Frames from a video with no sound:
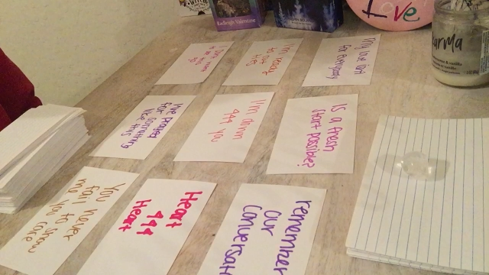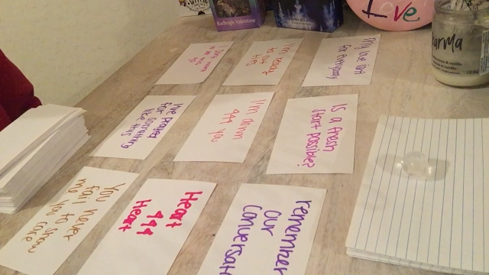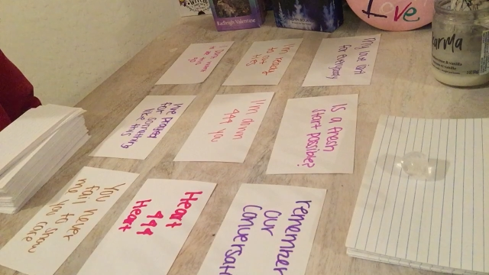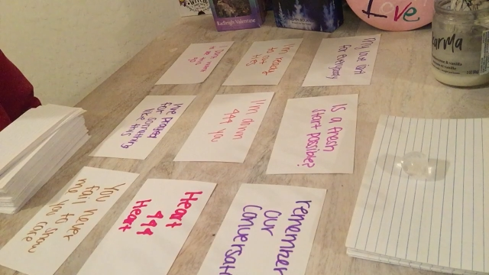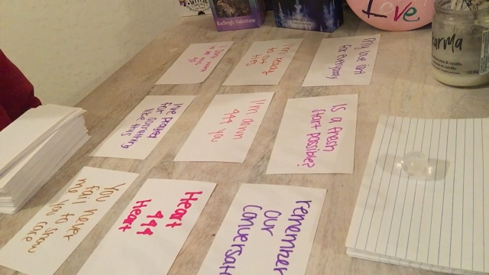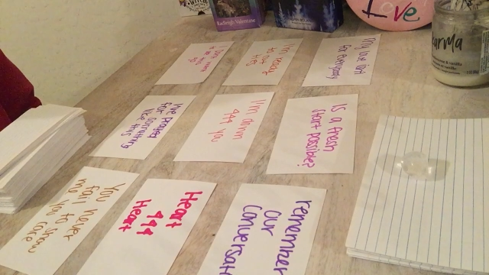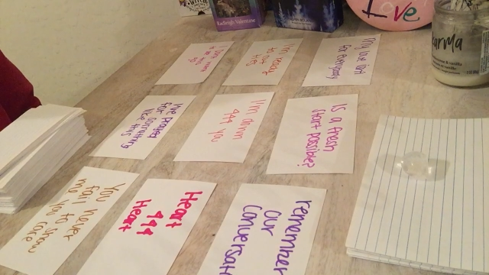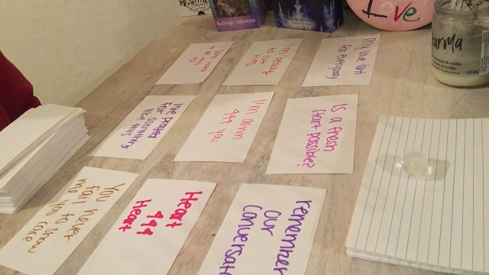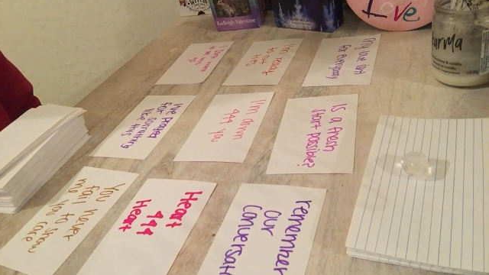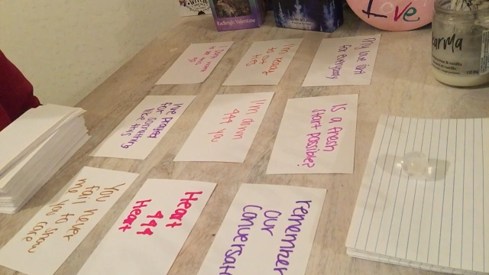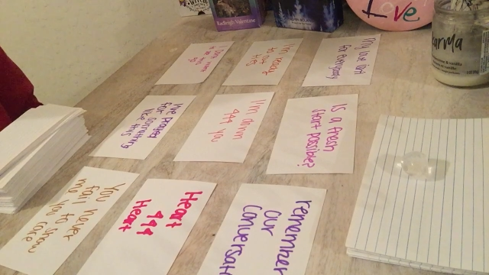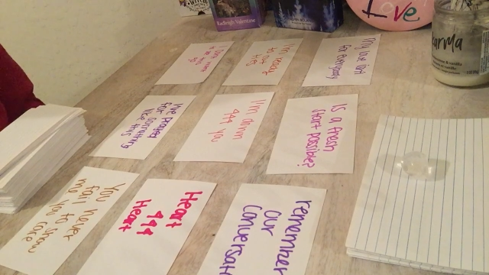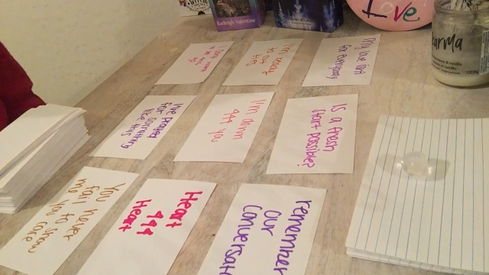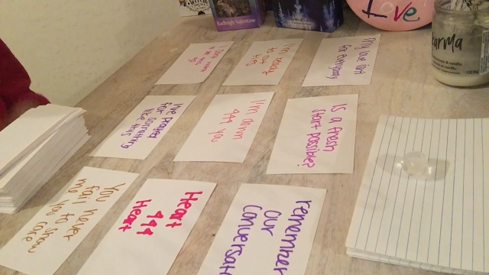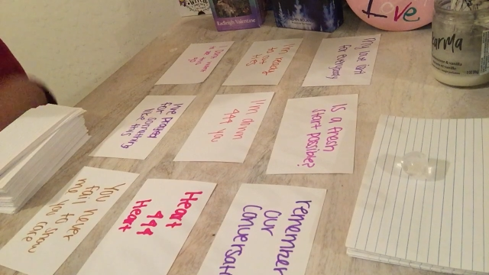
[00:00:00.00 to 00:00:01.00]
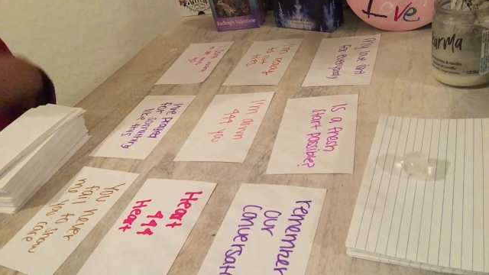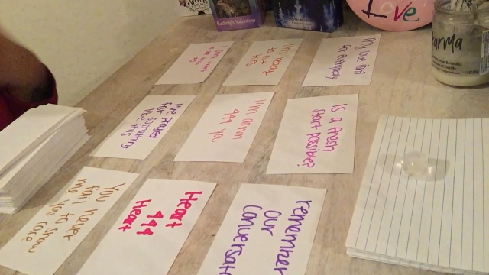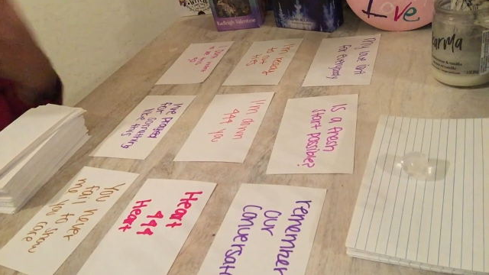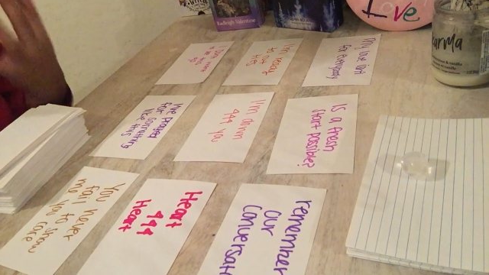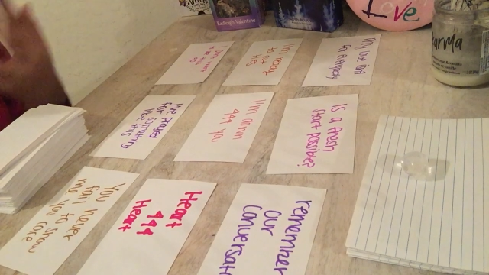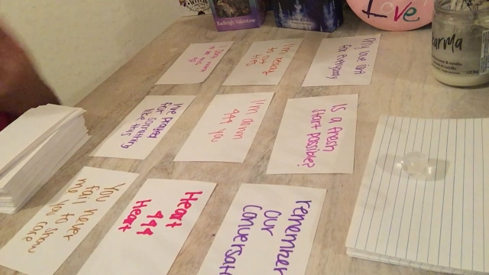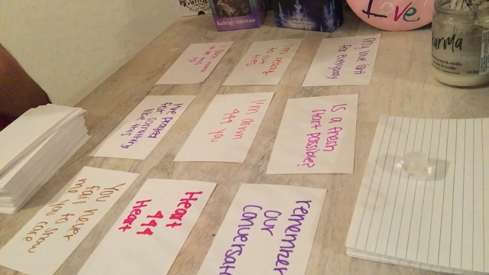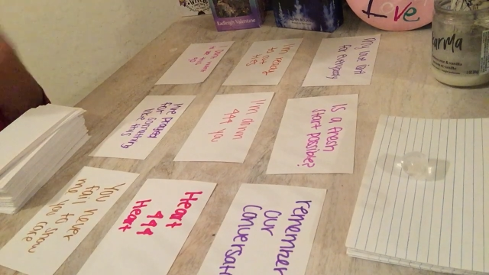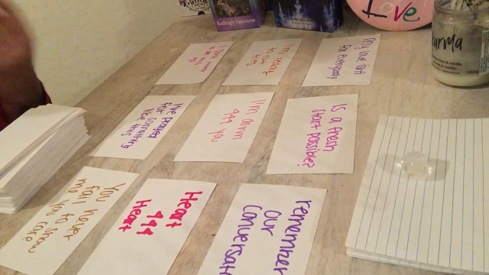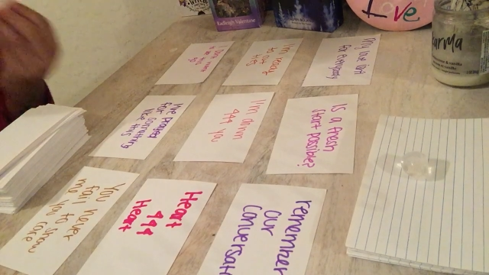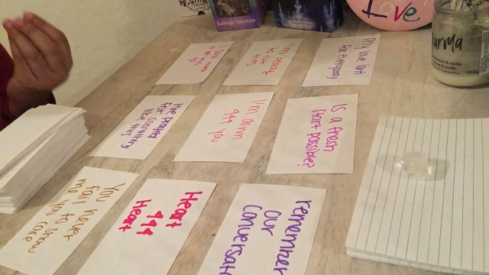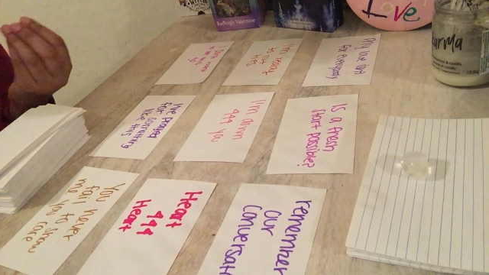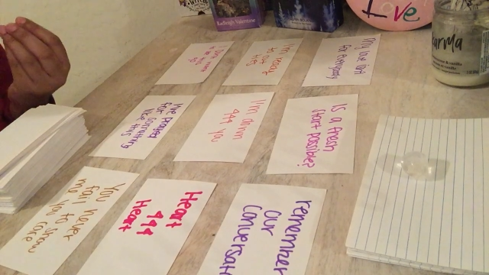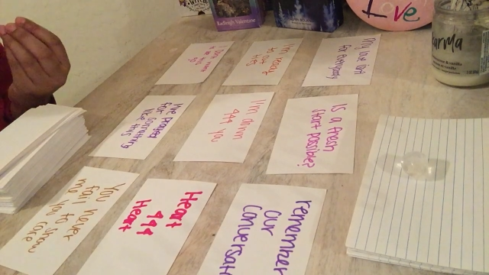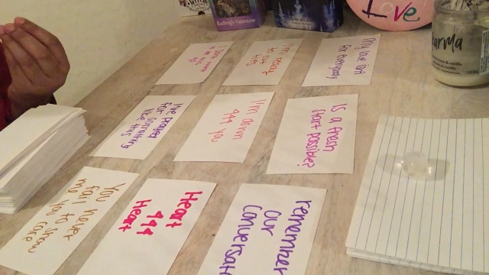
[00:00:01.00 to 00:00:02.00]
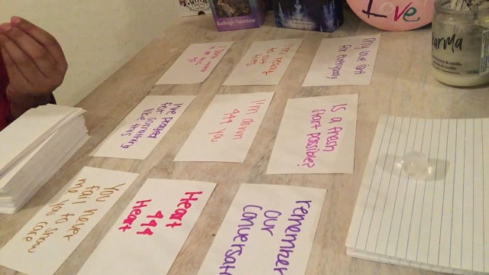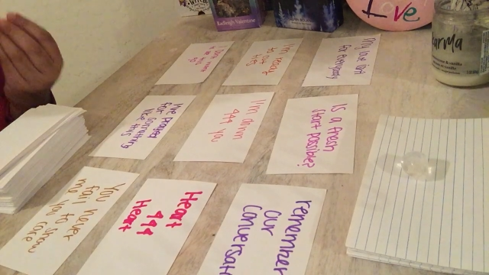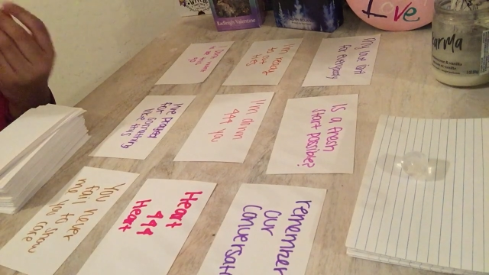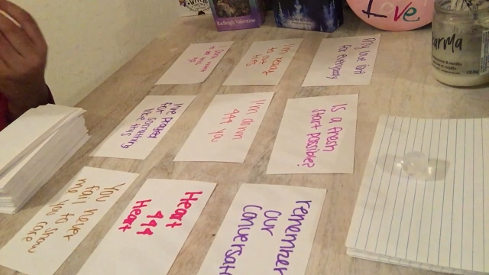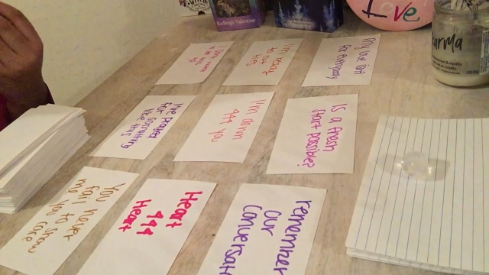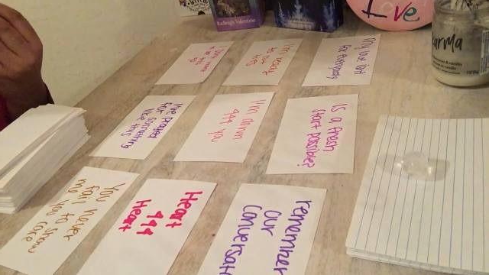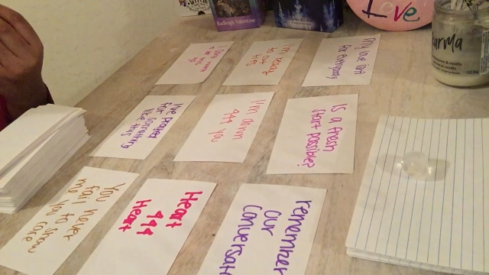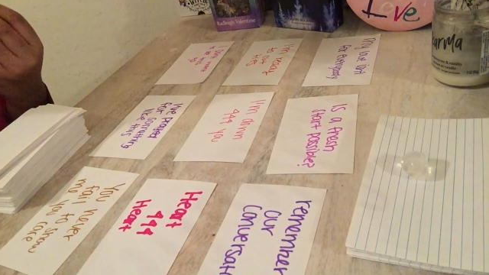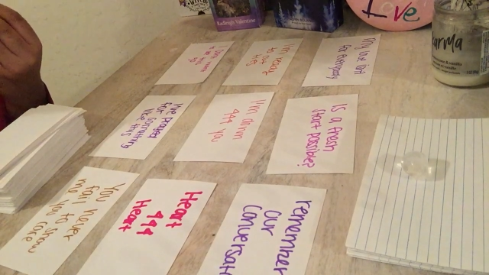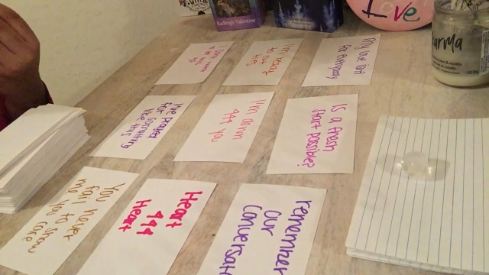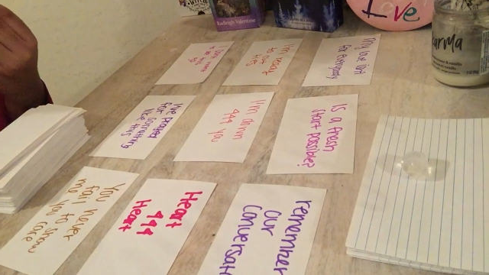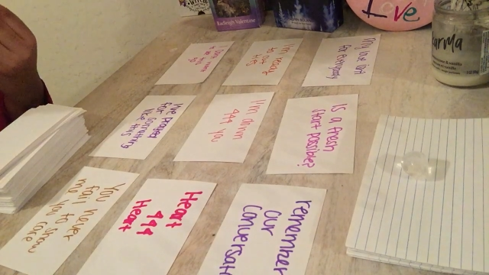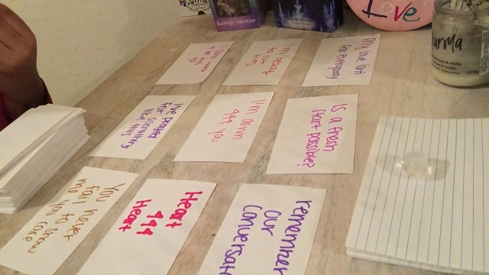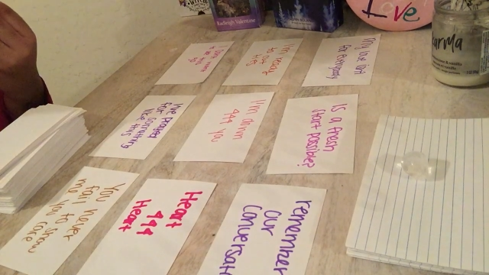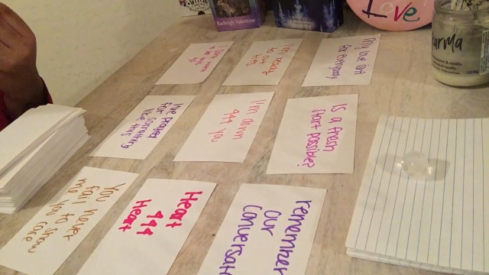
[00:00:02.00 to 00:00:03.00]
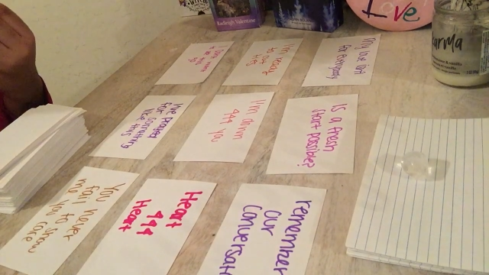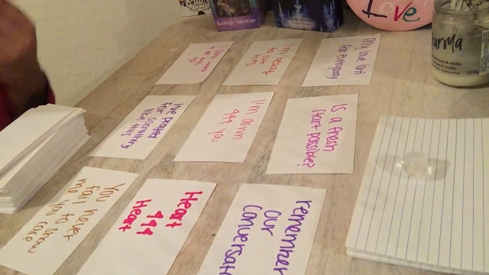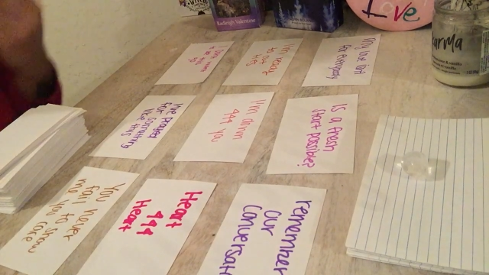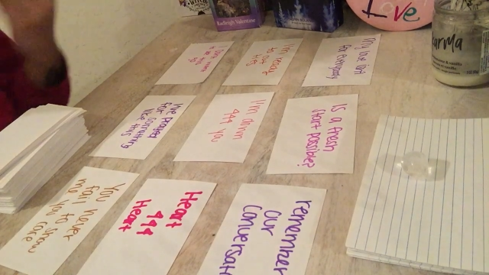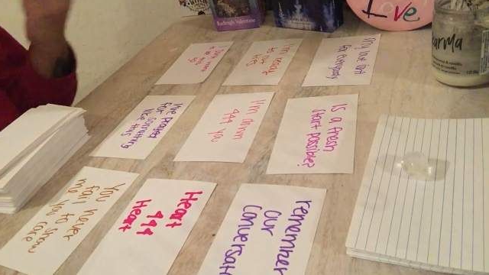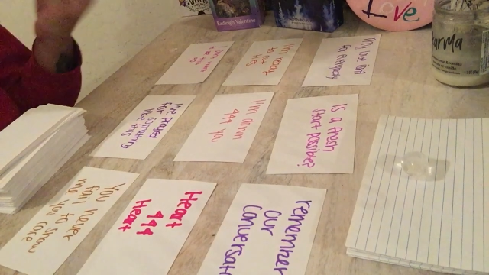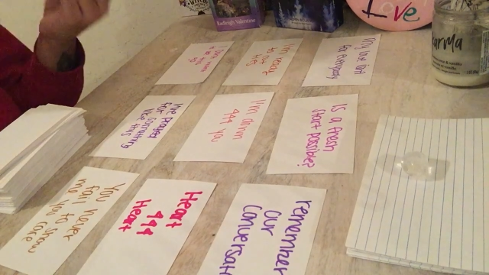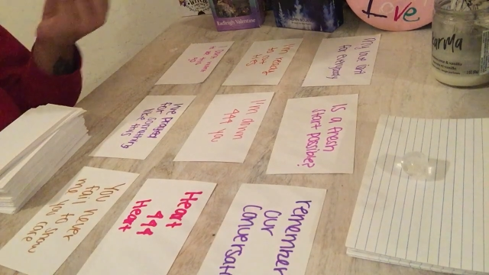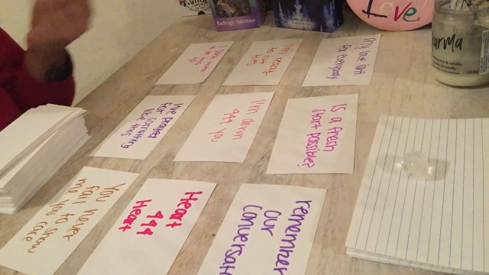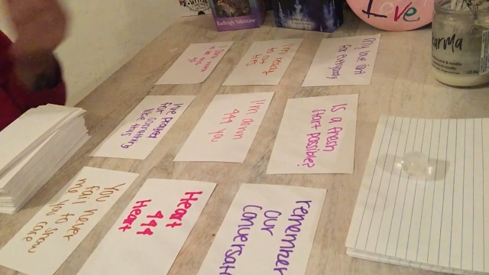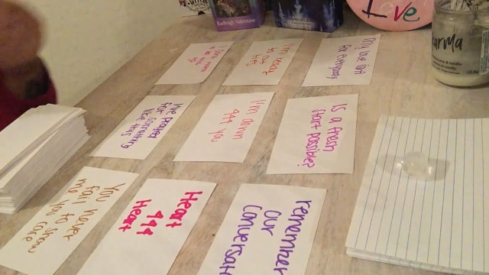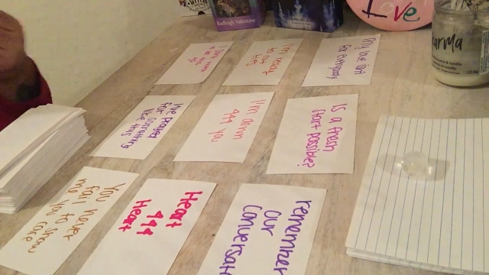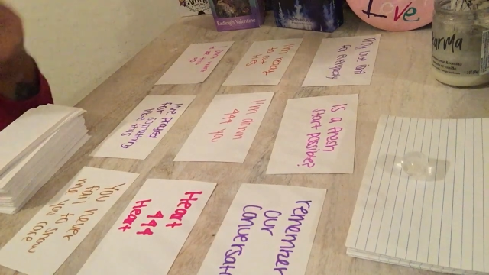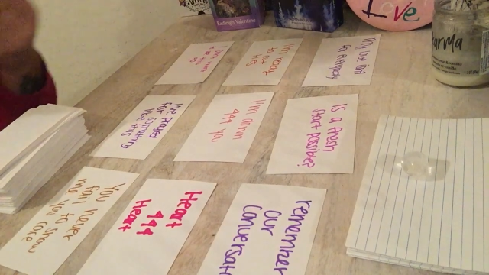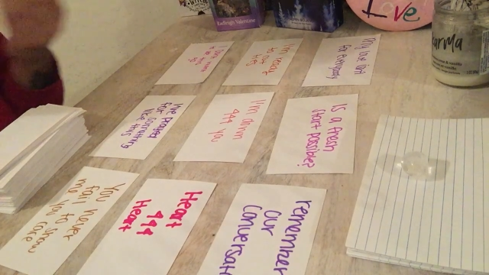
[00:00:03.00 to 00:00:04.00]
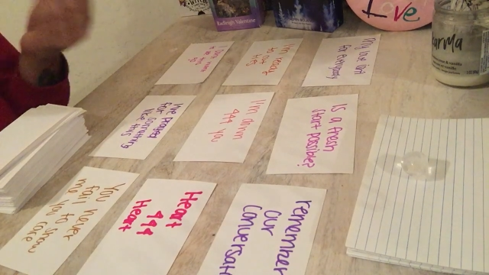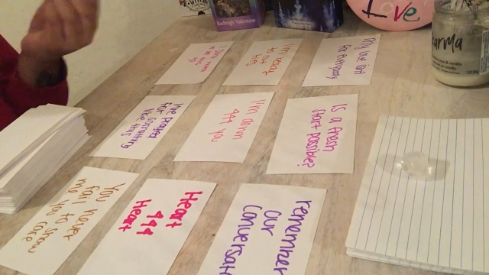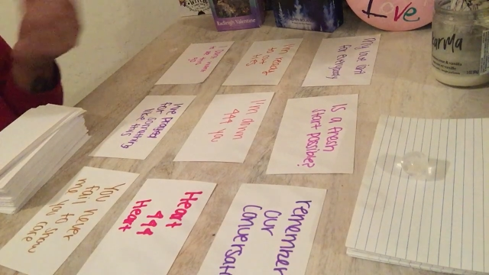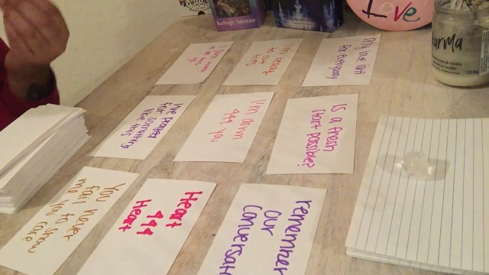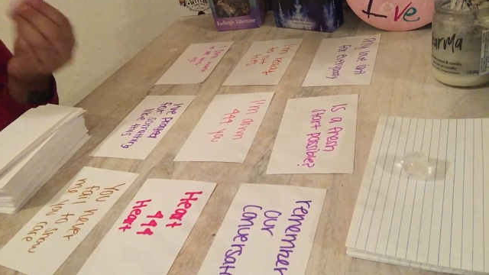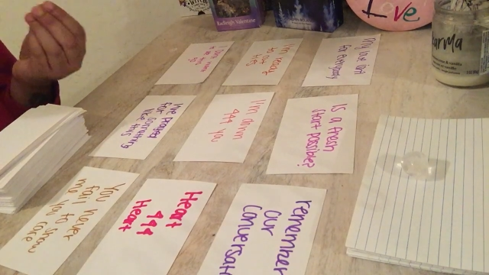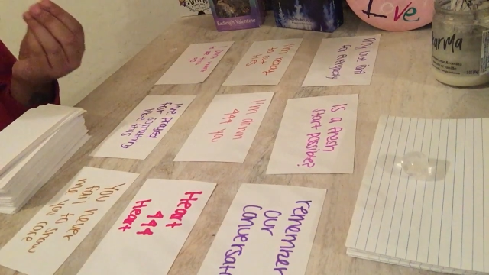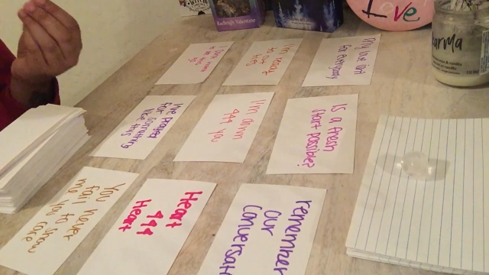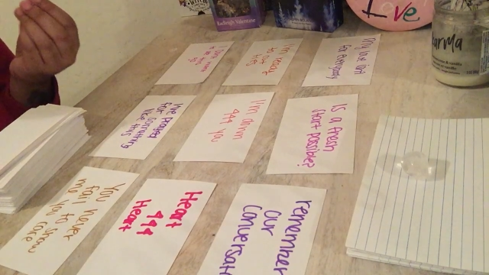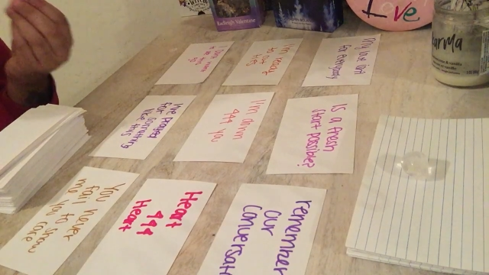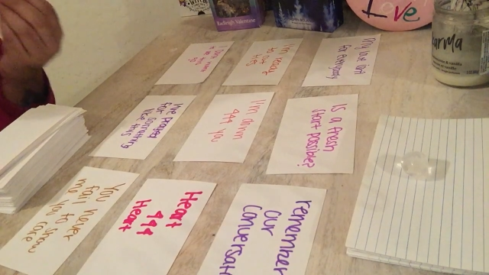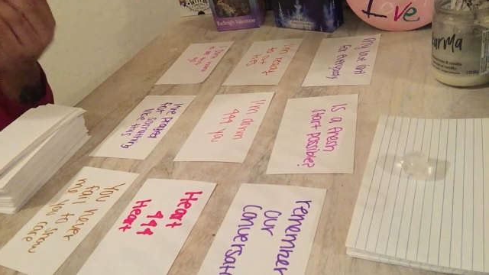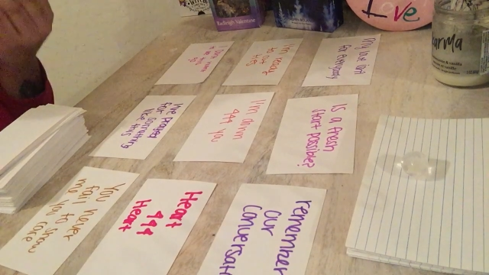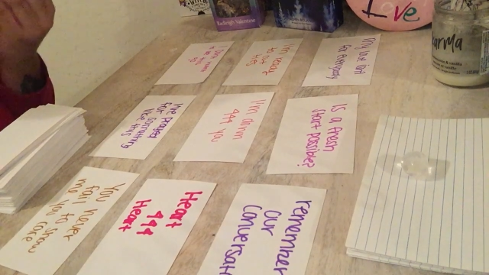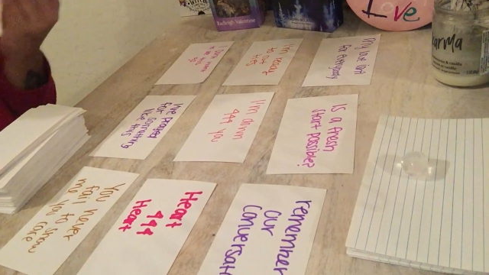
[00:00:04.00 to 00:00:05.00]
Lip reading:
(no speaker visible)